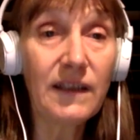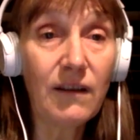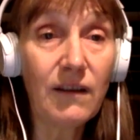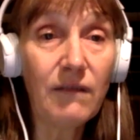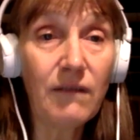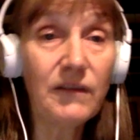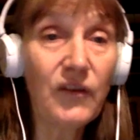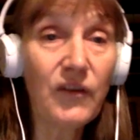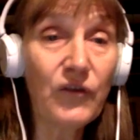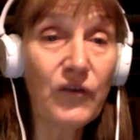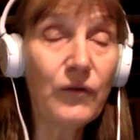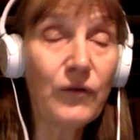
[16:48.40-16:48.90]

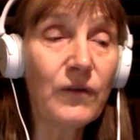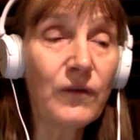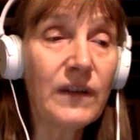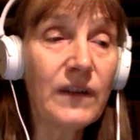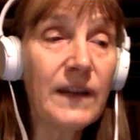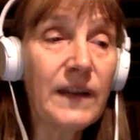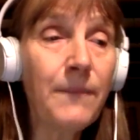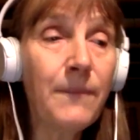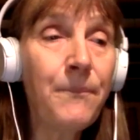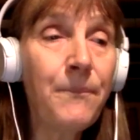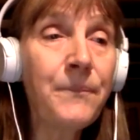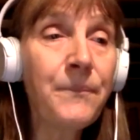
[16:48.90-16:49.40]

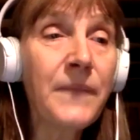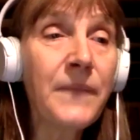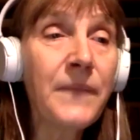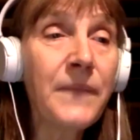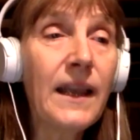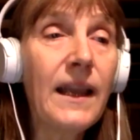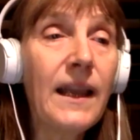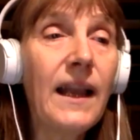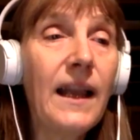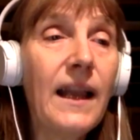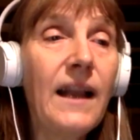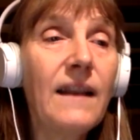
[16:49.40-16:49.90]
story,
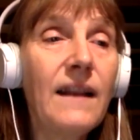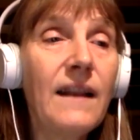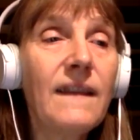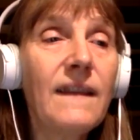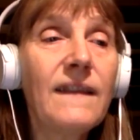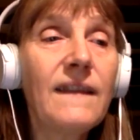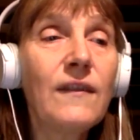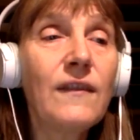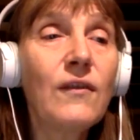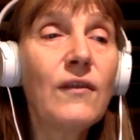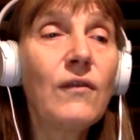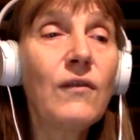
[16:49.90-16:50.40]
and
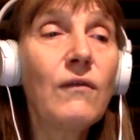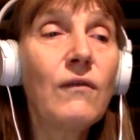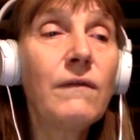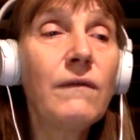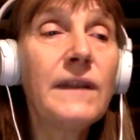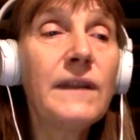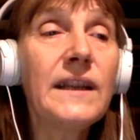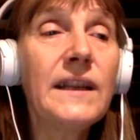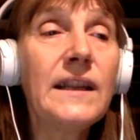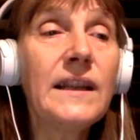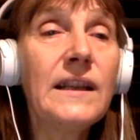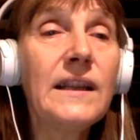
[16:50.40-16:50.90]
so
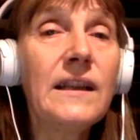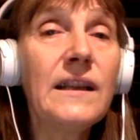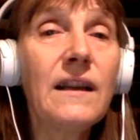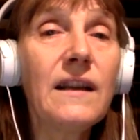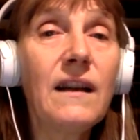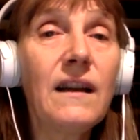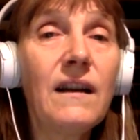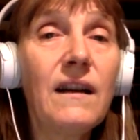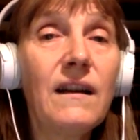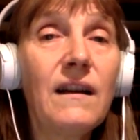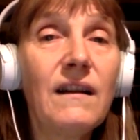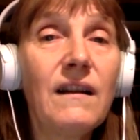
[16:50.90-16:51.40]
we
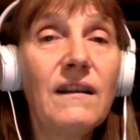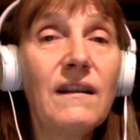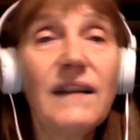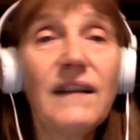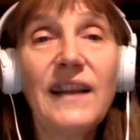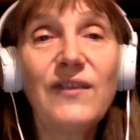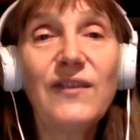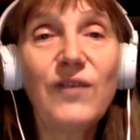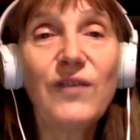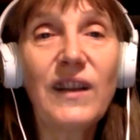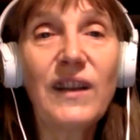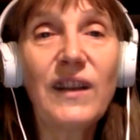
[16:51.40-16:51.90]

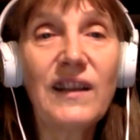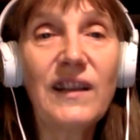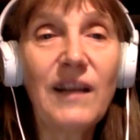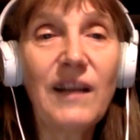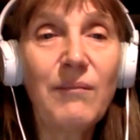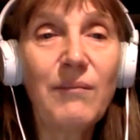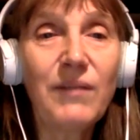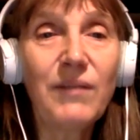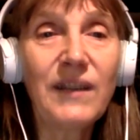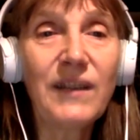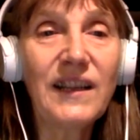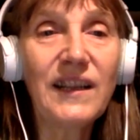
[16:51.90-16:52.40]
had to
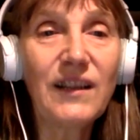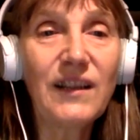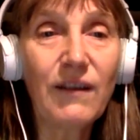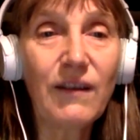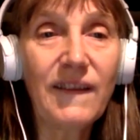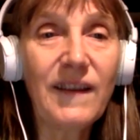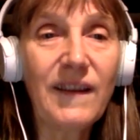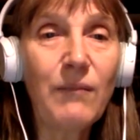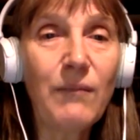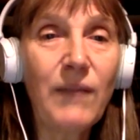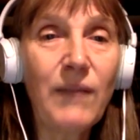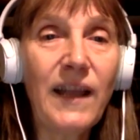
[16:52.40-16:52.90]
collaborate on
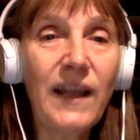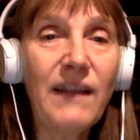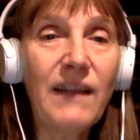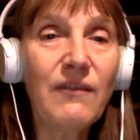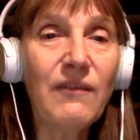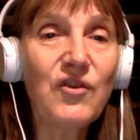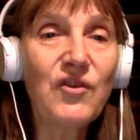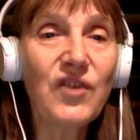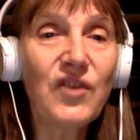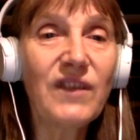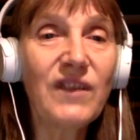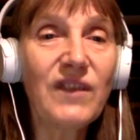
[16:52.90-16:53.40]
some
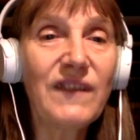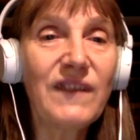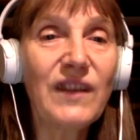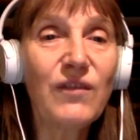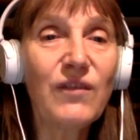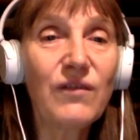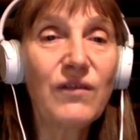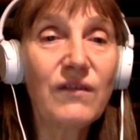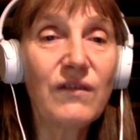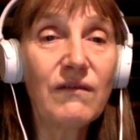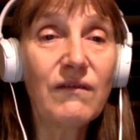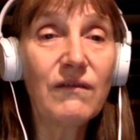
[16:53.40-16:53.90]
language that we
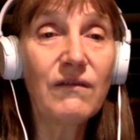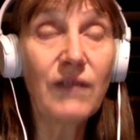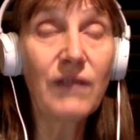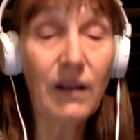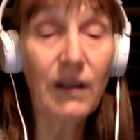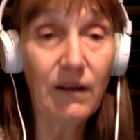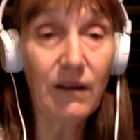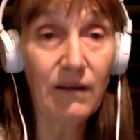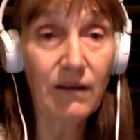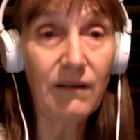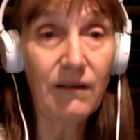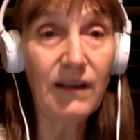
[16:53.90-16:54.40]
could
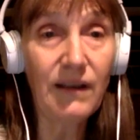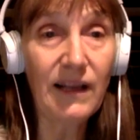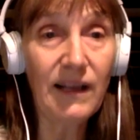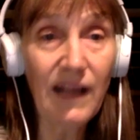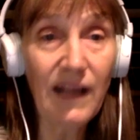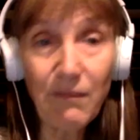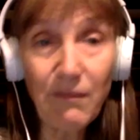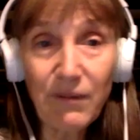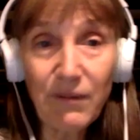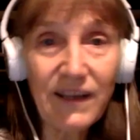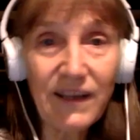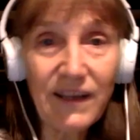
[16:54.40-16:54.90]

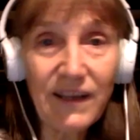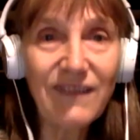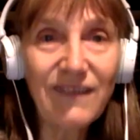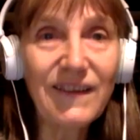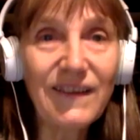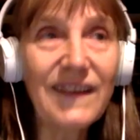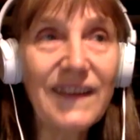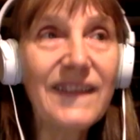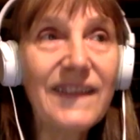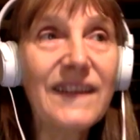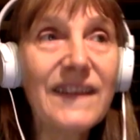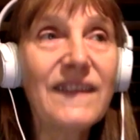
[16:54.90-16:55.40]
collaborate
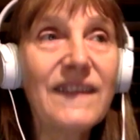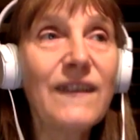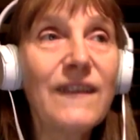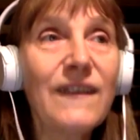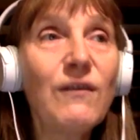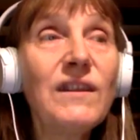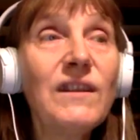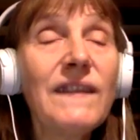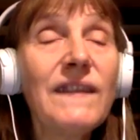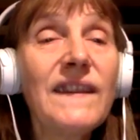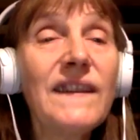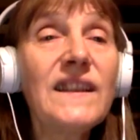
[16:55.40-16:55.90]
with. So
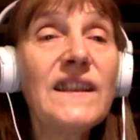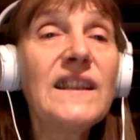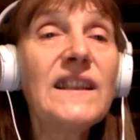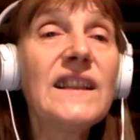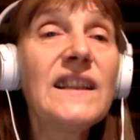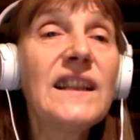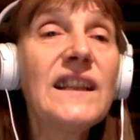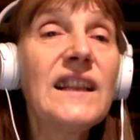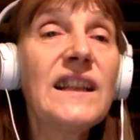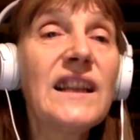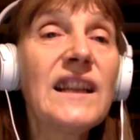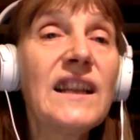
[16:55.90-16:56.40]
it was
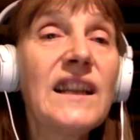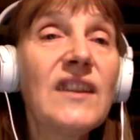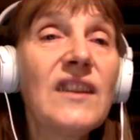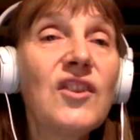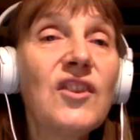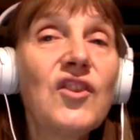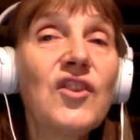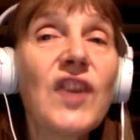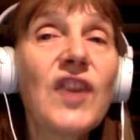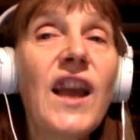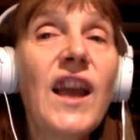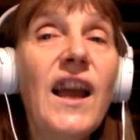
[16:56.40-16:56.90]
written in
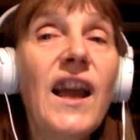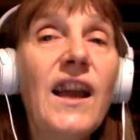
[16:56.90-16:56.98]
English.